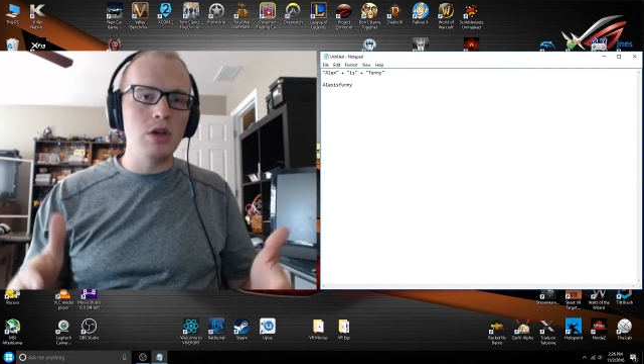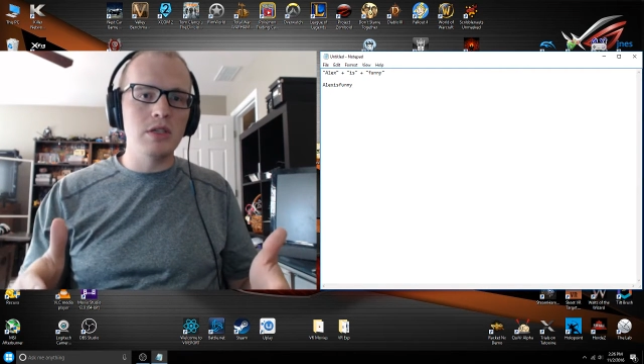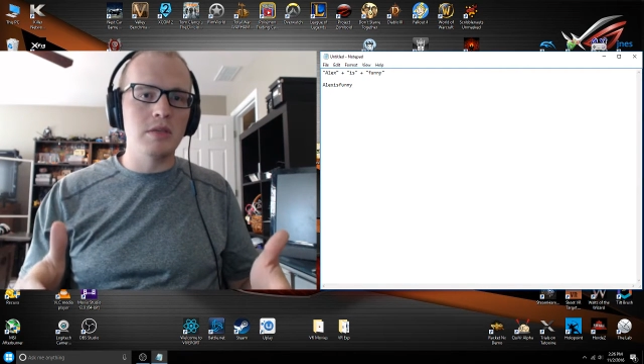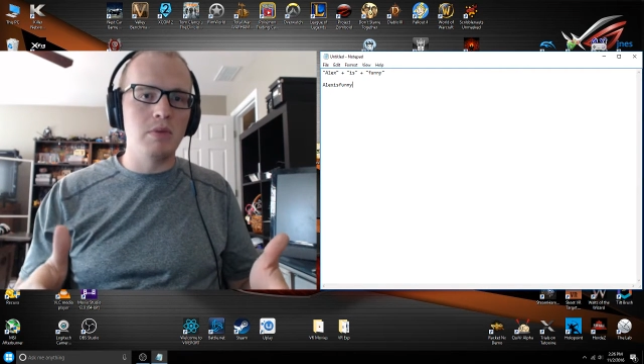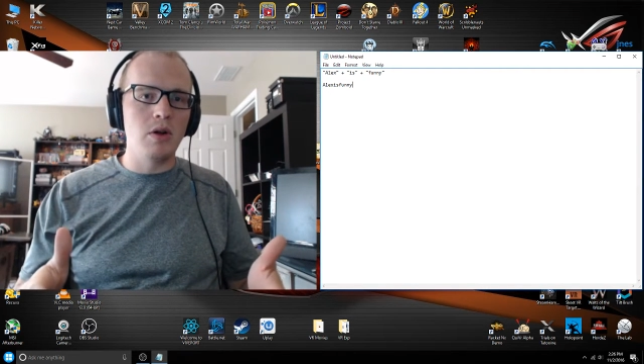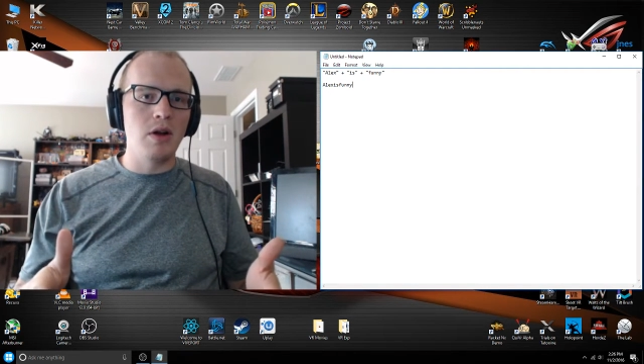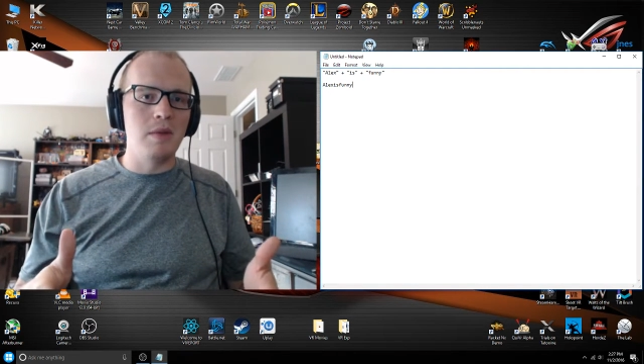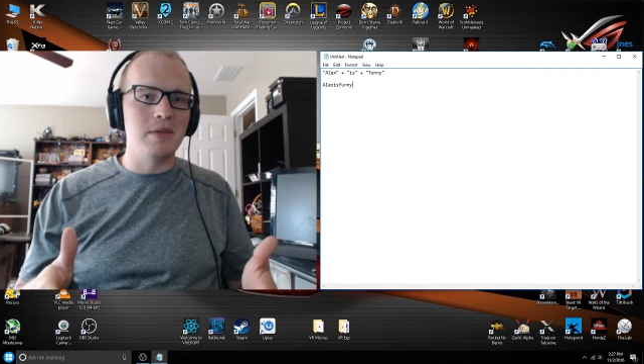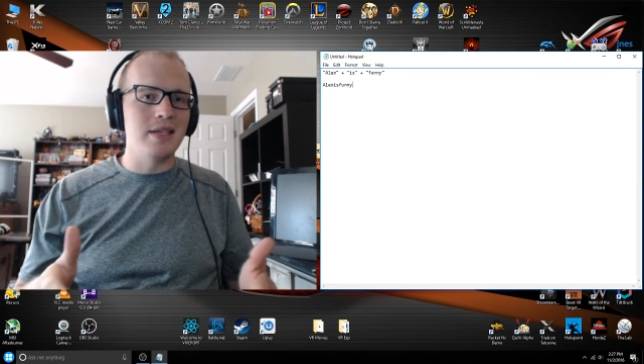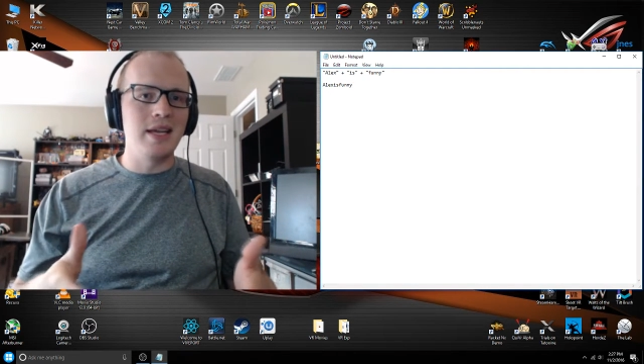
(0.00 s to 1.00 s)
to
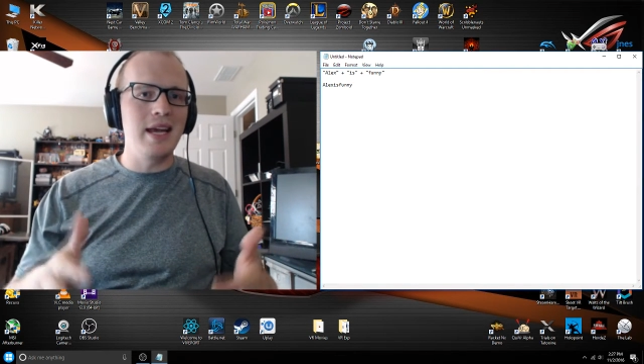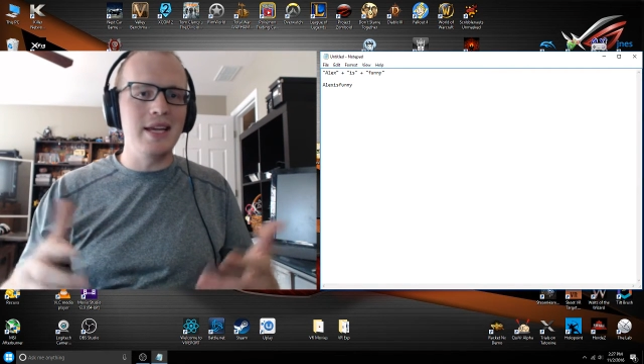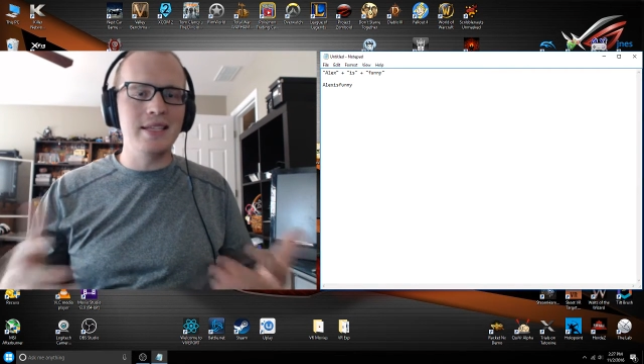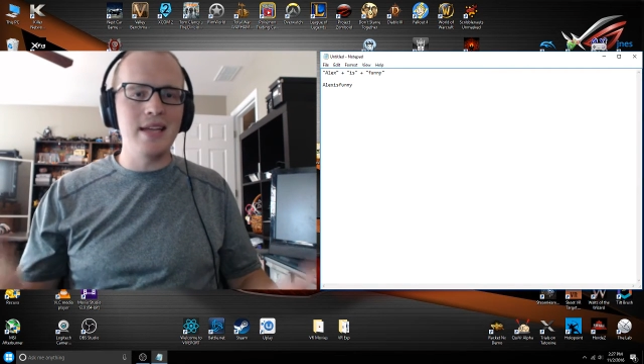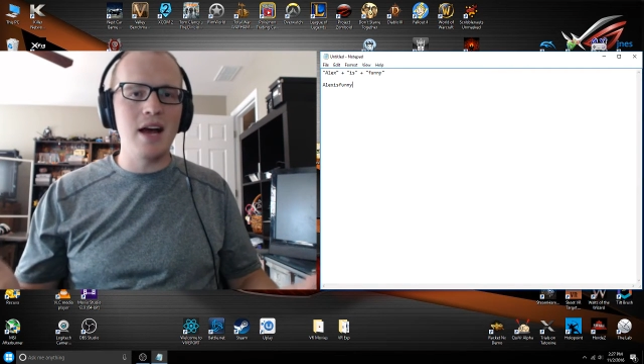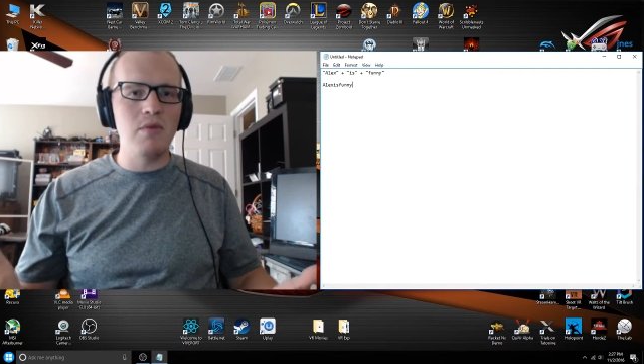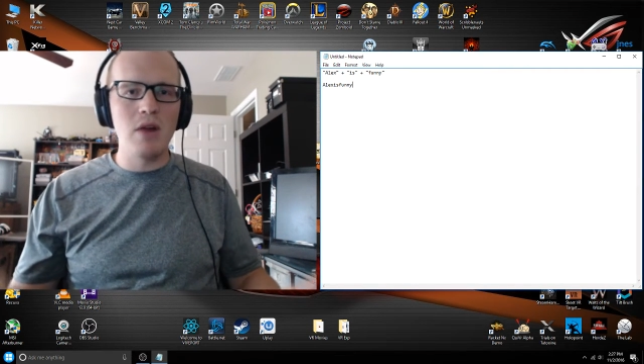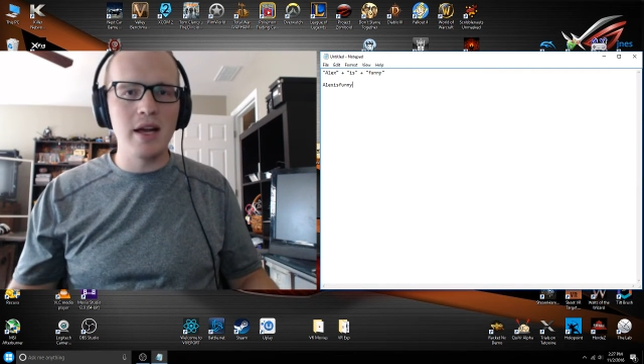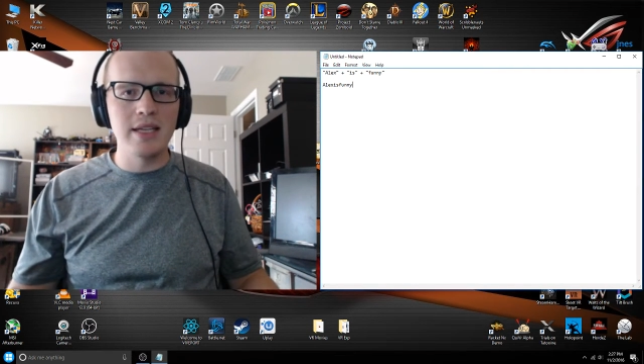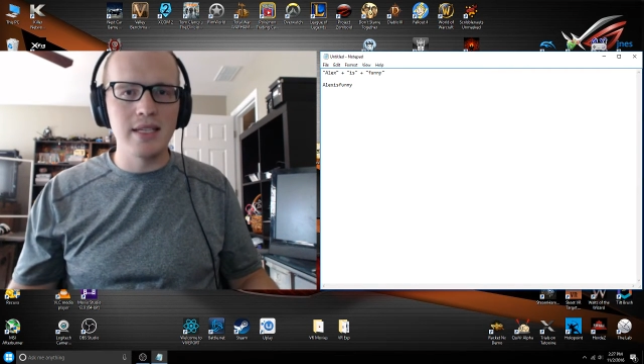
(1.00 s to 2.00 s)
programmers, it's not
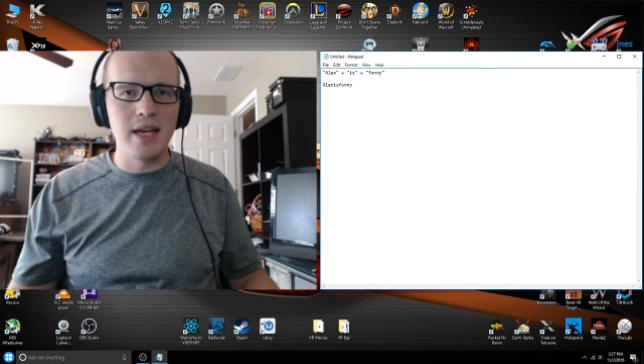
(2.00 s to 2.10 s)
rocket science.